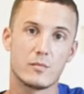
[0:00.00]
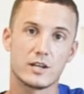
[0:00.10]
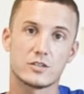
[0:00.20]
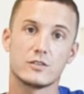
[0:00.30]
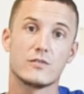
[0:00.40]
to
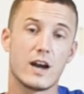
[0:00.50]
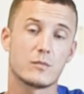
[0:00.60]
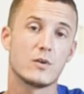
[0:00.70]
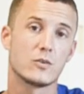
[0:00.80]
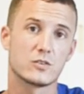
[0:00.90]
make sure your
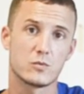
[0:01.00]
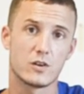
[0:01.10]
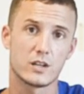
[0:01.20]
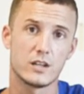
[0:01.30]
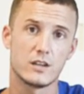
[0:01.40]
back motor is
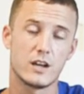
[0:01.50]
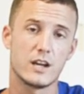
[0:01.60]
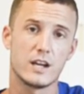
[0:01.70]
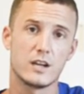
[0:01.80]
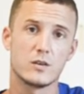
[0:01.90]
working,
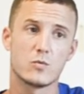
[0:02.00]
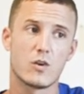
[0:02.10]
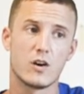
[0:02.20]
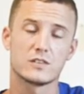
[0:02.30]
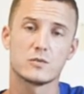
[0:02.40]
and
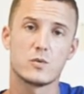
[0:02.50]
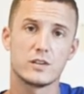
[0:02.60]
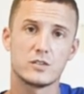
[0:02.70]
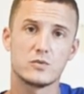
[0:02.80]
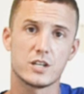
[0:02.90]
we're also going to